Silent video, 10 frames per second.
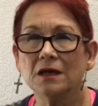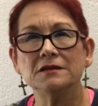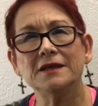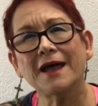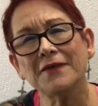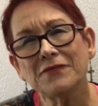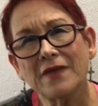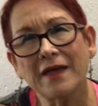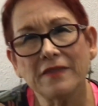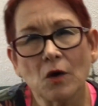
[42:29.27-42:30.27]

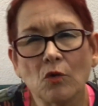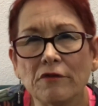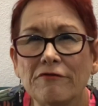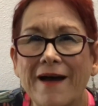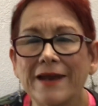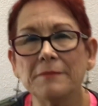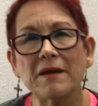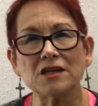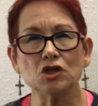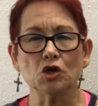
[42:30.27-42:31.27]
that we're fighting
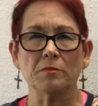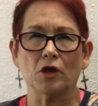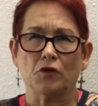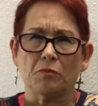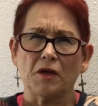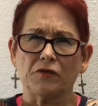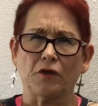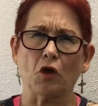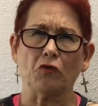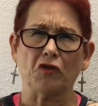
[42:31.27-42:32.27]
bacteria because
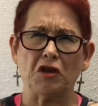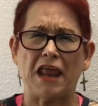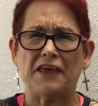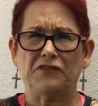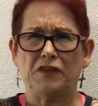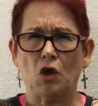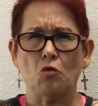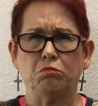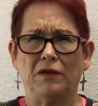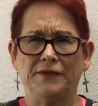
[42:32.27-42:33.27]
Mexico's a nasty
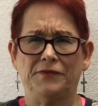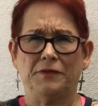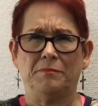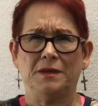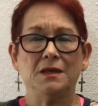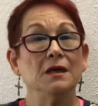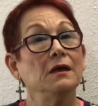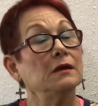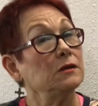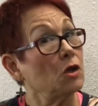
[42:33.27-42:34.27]
old place to be?
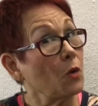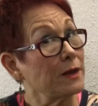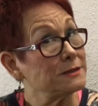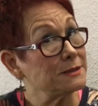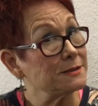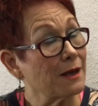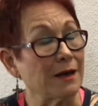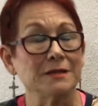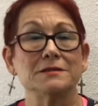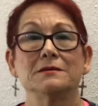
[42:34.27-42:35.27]
No, I did
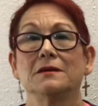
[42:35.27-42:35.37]
not.